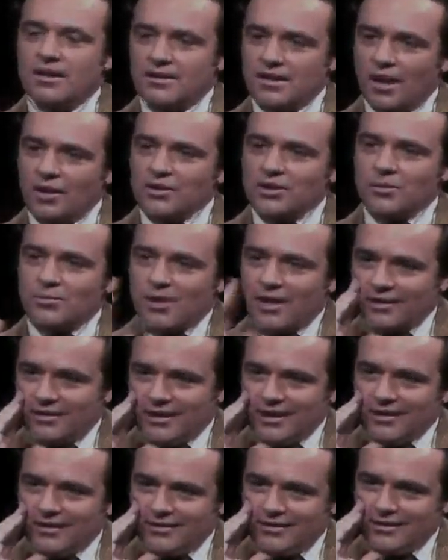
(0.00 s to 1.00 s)
Tell us about
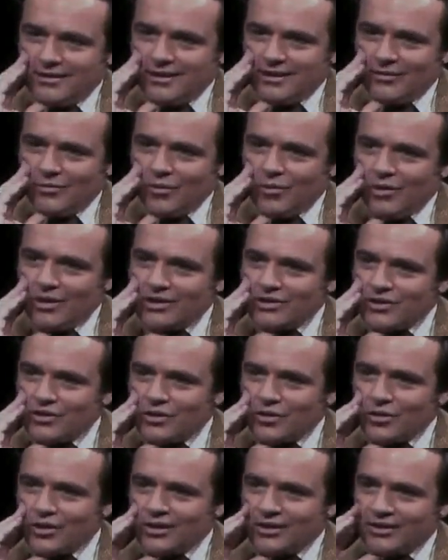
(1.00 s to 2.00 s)
that. Uh, where, where, did you
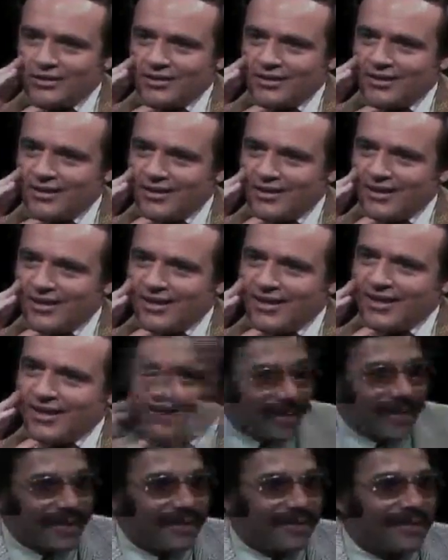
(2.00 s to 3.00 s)
do it? And... oh,
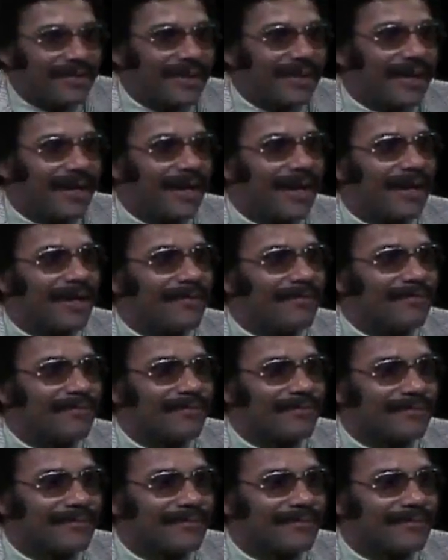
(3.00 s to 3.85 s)
we um,